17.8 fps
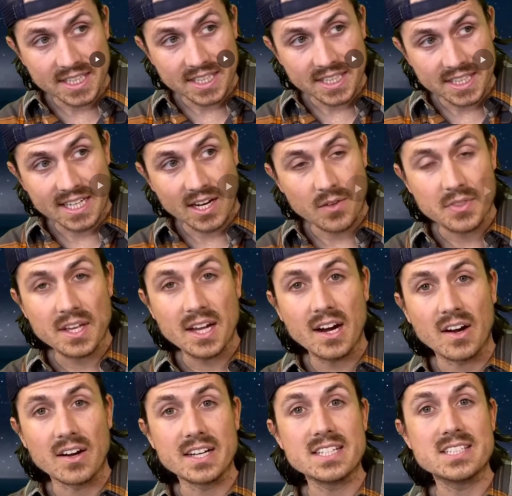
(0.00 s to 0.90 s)
out
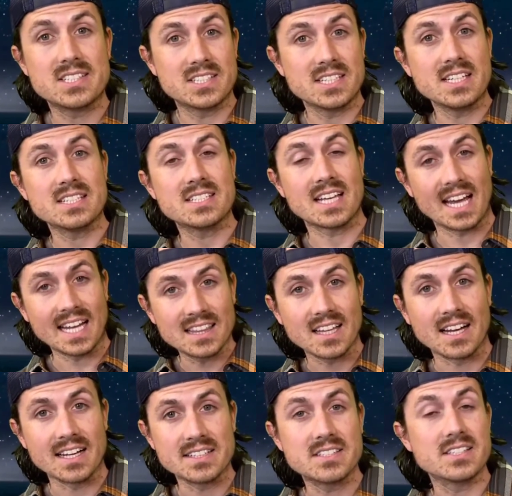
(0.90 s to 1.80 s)
there and he sees
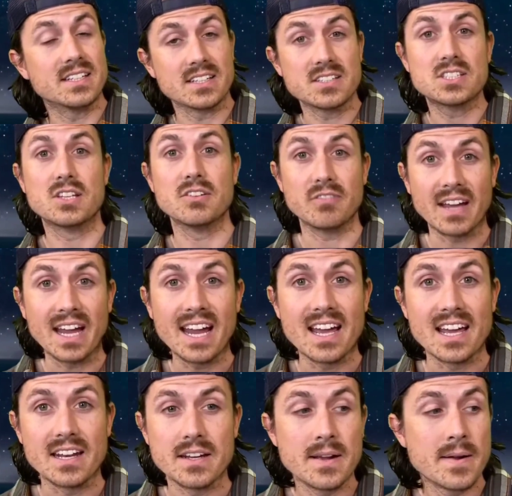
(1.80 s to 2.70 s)
headlights, and it's the
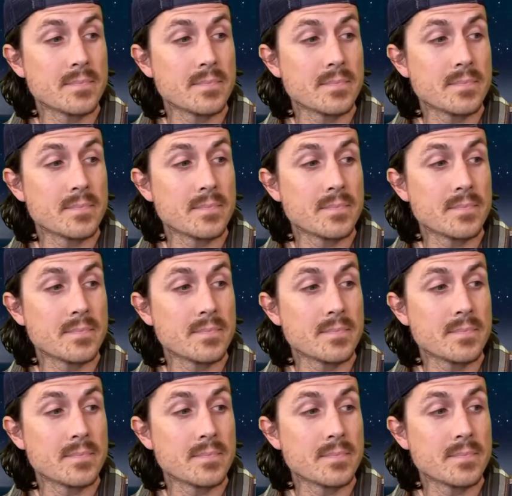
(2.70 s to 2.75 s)
van.